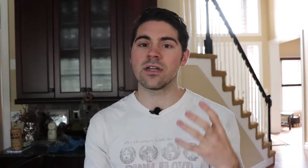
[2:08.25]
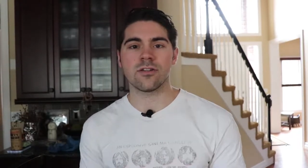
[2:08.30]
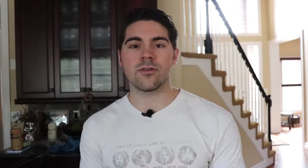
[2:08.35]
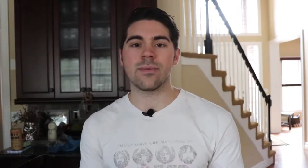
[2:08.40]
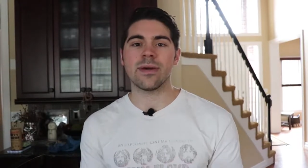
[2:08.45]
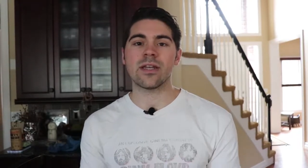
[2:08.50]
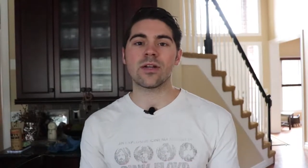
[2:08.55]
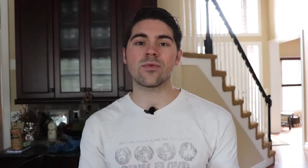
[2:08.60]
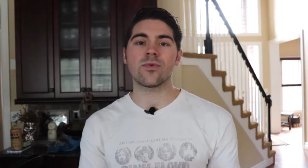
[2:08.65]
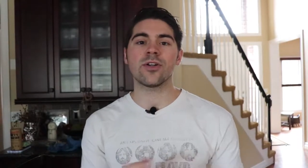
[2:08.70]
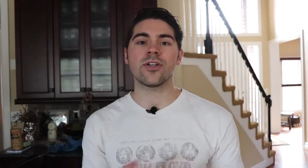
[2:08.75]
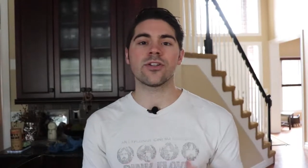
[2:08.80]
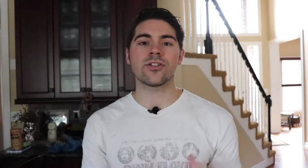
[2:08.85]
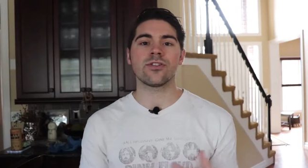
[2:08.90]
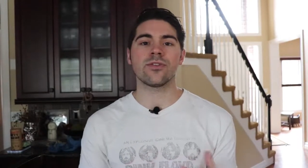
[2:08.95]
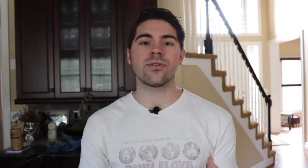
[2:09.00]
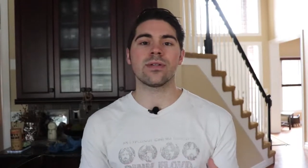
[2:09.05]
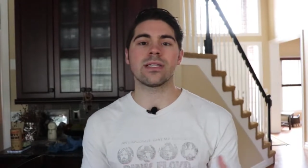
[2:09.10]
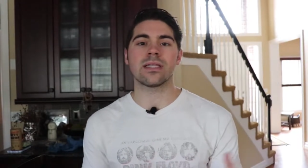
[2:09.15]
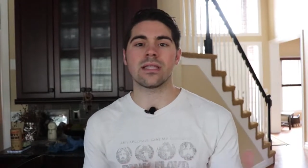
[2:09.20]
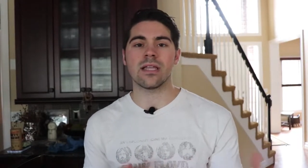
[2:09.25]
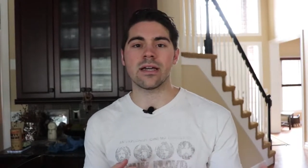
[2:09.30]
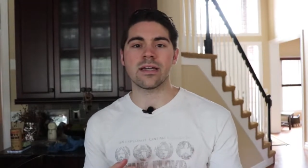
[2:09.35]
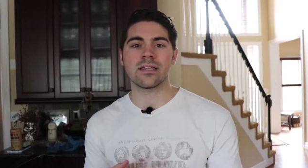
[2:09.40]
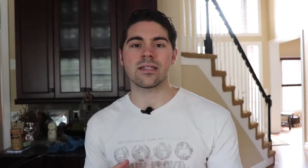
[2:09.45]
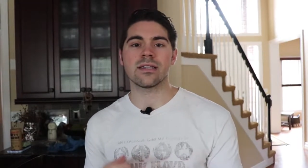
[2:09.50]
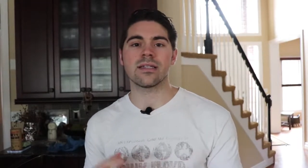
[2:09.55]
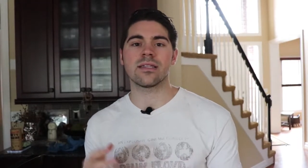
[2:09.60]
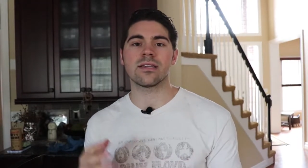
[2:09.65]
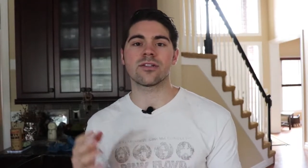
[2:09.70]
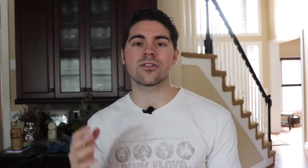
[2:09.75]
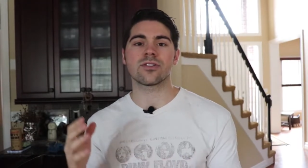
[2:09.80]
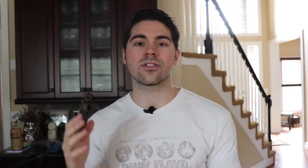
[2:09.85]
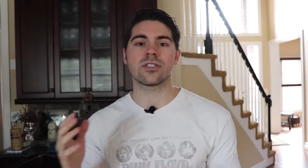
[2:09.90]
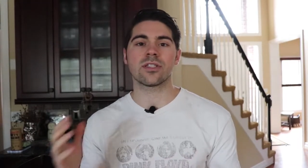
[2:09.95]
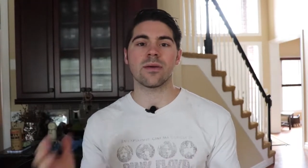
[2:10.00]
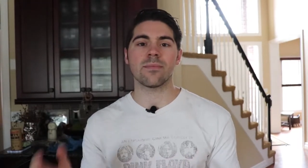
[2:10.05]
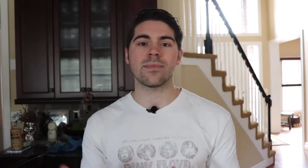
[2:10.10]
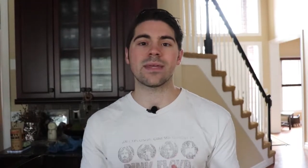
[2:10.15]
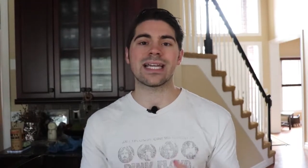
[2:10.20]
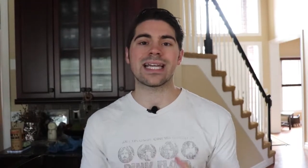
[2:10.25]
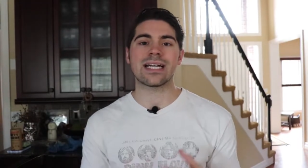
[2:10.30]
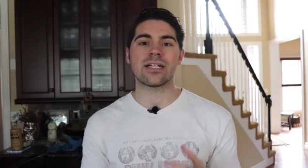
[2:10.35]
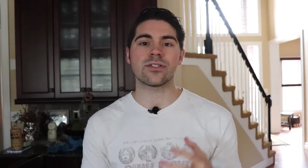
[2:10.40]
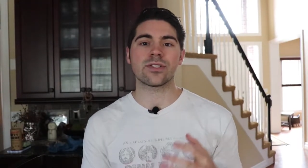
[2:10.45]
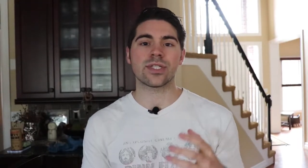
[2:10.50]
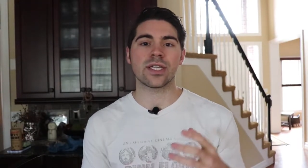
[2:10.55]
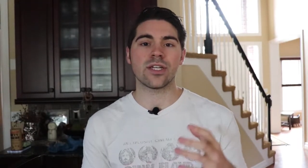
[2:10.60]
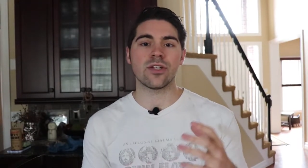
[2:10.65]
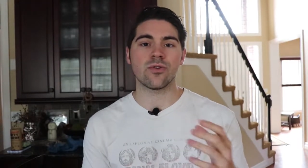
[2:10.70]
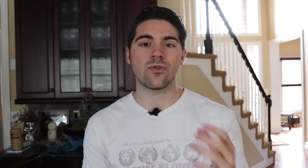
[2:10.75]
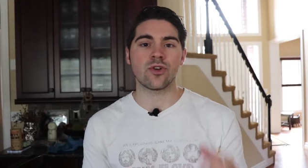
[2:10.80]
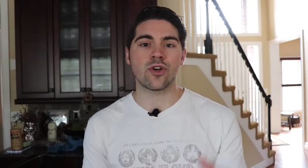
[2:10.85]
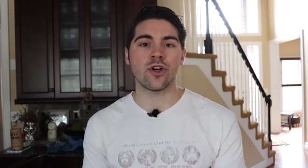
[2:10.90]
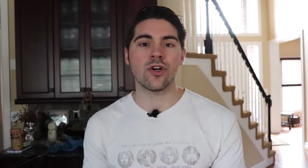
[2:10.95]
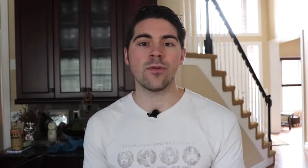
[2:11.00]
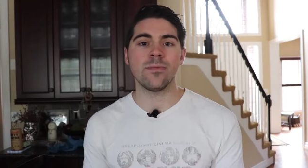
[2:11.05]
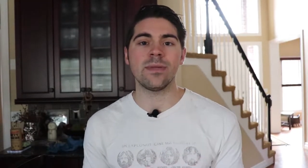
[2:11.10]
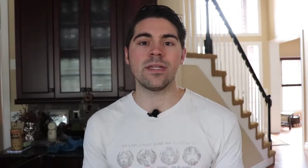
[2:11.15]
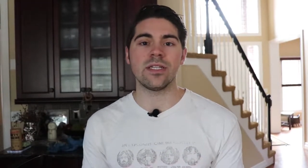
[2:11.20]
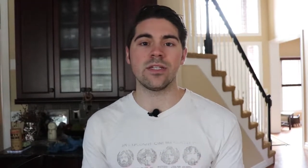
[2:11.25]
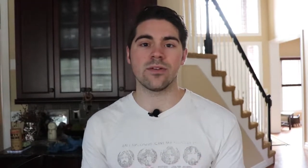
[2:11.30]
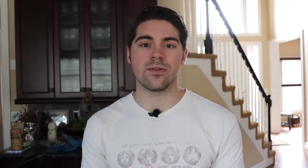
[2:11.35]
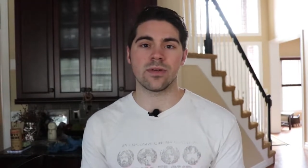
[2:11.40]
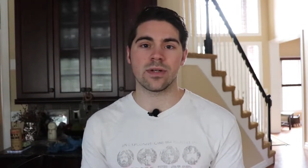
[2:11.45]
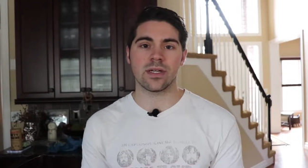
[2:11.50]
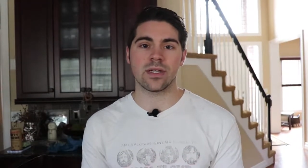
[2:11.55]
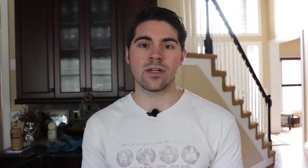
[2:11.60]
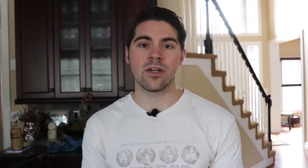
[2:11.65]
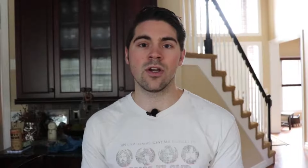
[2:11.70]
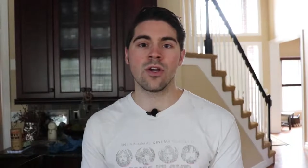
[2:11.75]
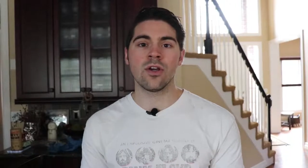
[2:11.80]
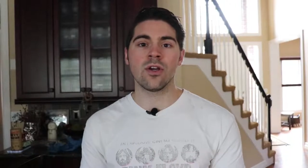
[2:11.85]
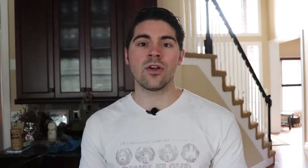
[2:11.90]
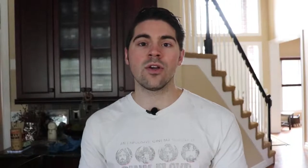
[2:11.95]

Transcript: No matter what you're doing, likely there's something else that you could be doing